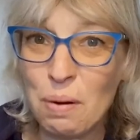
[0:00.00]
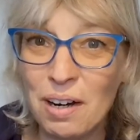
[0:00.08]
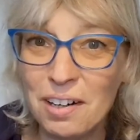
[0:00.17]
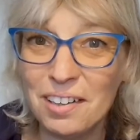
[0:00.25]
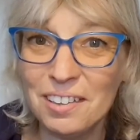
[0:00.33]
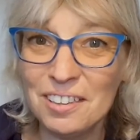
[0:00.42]

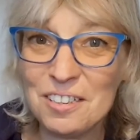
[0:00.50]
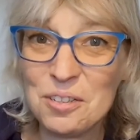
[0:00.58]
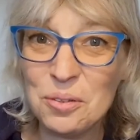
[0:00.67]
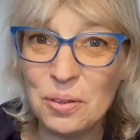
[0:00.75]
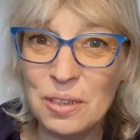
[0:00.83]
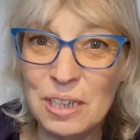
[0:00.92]
part is
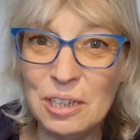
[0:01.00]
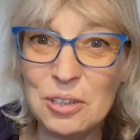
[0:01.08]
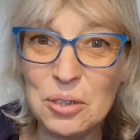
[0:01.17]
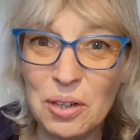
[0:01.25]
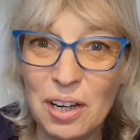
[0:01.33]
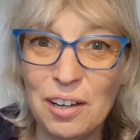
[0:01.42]
you need
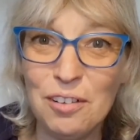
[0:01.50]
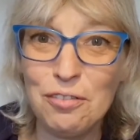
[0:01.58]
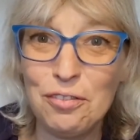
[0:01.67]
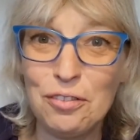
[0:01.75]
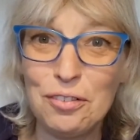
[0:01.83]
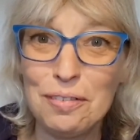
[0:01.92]
to
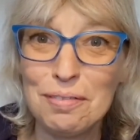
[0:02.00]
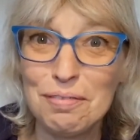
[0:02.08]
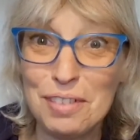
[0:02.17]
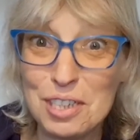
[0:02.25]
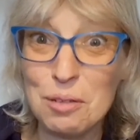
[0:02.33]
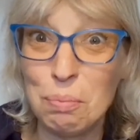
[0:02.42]
have
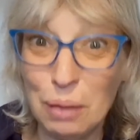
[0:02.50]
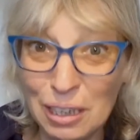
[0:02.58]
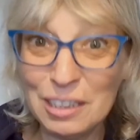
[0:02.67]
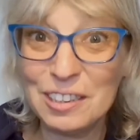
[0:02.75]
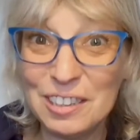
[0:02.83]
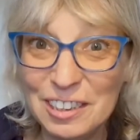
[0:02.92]

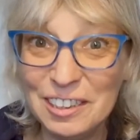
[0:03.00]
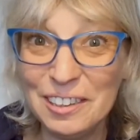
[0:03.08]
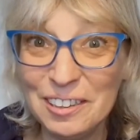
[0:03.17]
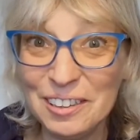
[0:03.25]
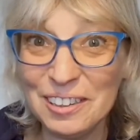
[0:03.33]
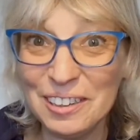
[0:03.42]

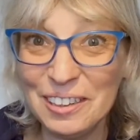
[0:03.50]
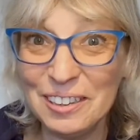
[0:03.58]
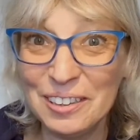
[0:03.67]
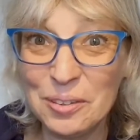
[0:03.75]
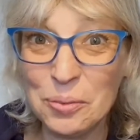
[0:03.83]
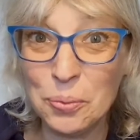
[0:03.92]
visibility
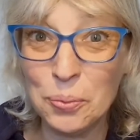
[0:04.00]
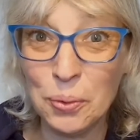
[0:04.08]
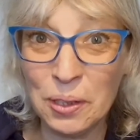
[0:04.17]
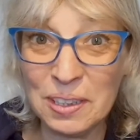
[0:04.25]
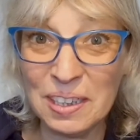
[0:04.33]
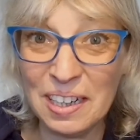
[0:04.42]
in what